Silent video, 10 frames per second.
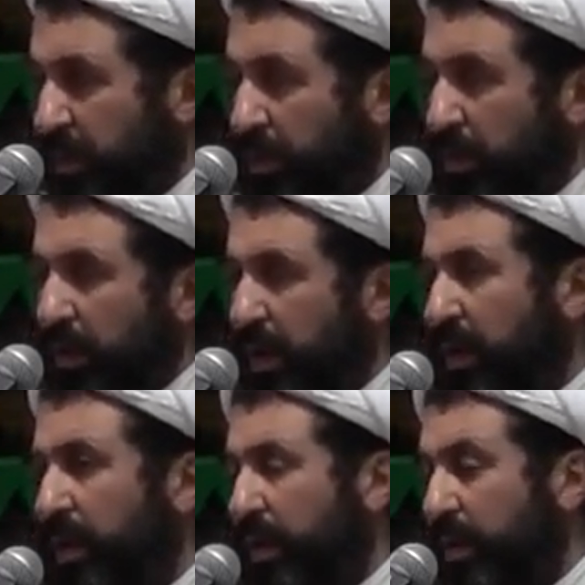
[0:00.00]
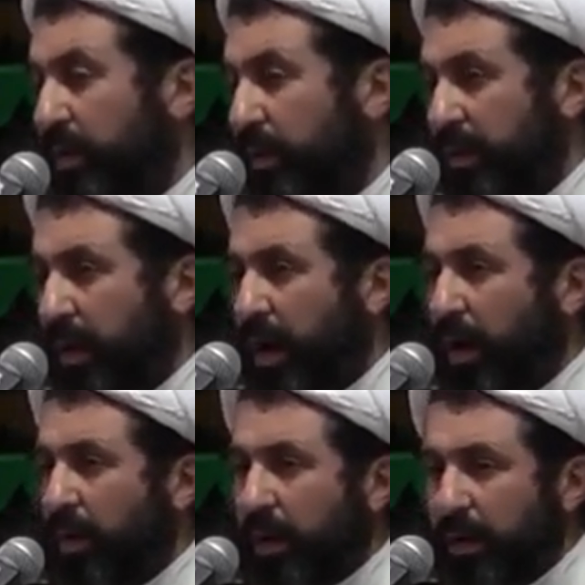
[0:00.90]
Oh Allah,
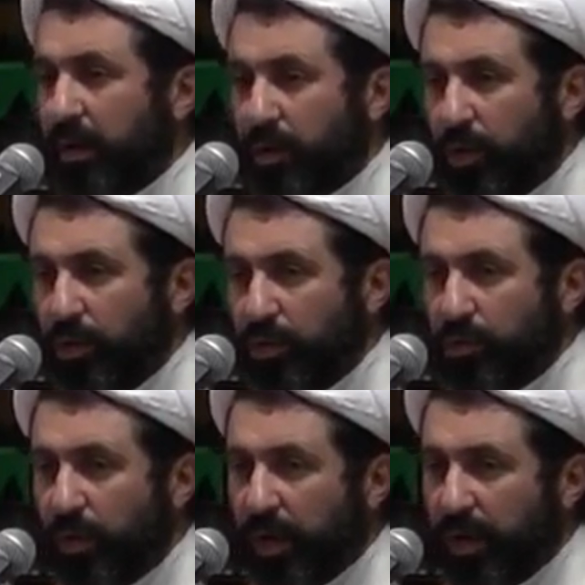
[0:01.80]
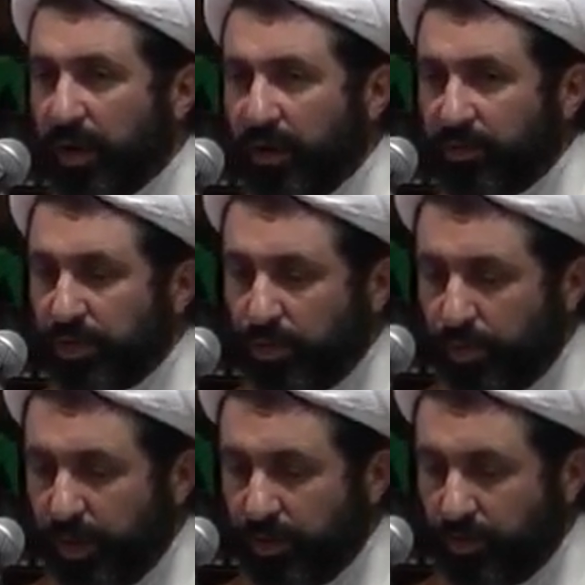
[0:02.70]
how can I call you why I have
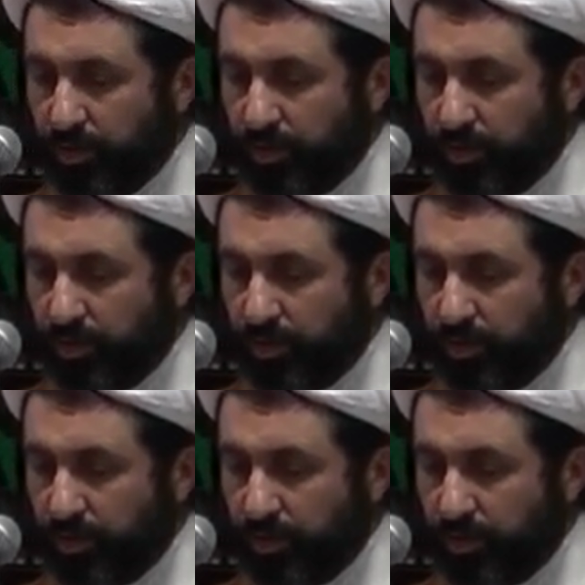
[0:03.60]
disobeyed you?